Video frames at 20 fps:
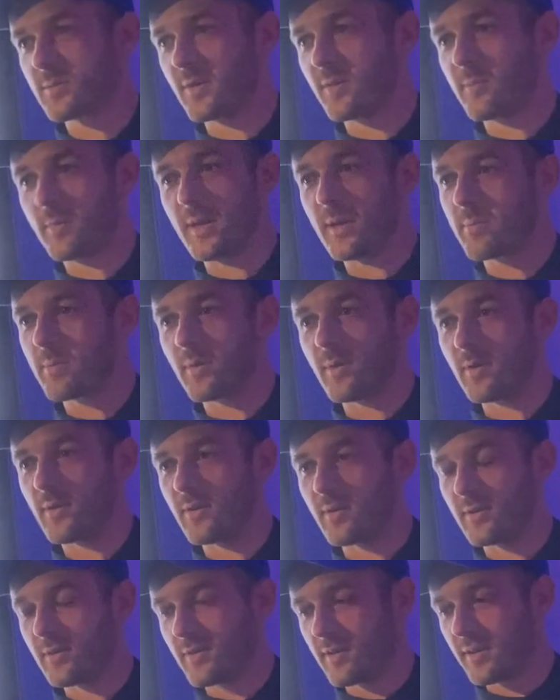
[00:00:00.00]
with
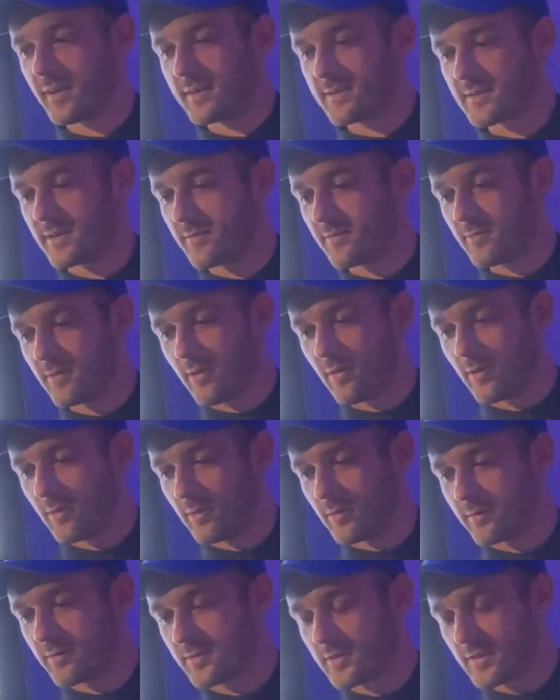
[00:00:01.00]
people. It's
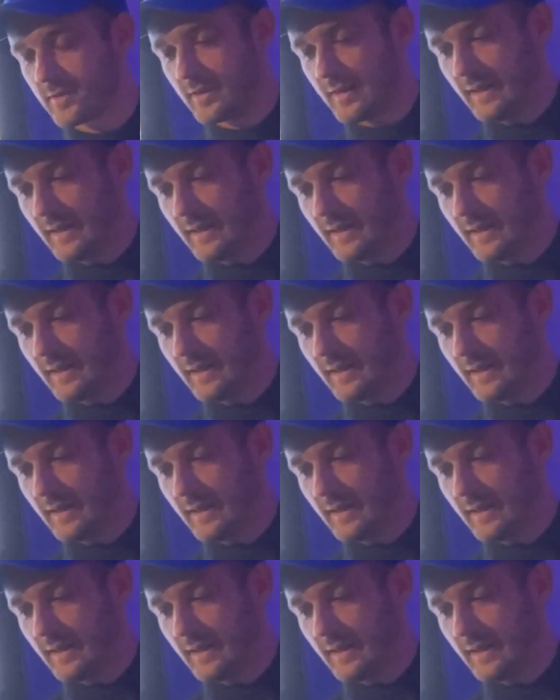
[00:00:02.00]
involved